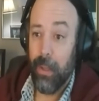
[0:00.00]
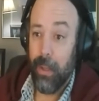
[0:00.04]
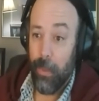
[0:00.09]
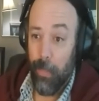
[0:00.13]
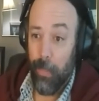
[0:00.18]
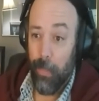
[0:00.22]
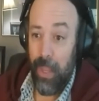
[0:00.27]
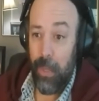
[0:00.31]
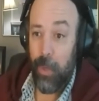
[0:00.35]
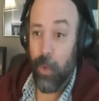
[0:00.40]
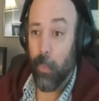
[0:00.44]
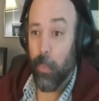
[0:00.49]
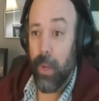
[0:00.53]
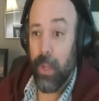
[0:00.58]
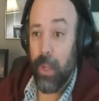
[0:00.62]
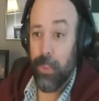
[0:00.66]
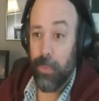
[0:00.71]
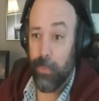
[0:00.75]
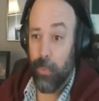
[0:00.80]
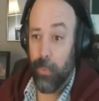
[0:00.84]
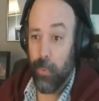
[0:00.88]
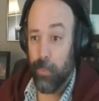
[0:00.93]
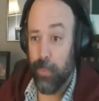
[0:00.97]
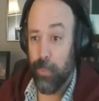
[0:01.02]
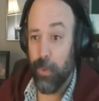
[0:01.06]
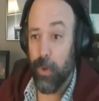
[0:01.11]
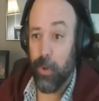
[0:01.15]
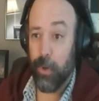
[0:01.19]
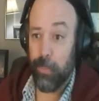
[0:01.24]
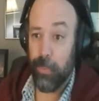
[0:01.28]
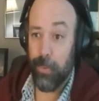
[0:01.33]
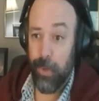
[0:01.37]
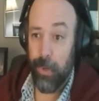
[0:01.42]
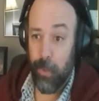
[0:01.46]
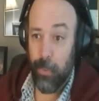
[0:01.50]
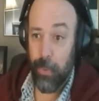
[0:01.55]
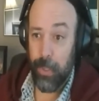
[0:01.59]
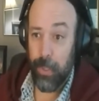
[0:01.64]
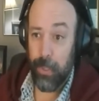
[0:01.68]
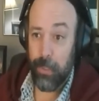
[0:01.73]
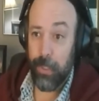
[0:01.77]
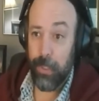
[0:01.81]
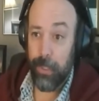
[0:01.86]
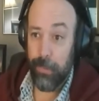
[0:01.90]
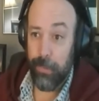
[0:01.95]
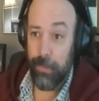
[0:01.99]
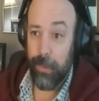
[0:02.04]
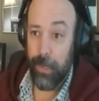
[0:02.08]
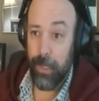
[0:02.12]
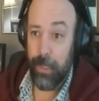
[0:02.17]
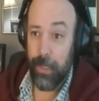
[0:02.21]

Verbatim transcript: make your way through a book pretty quickly, right?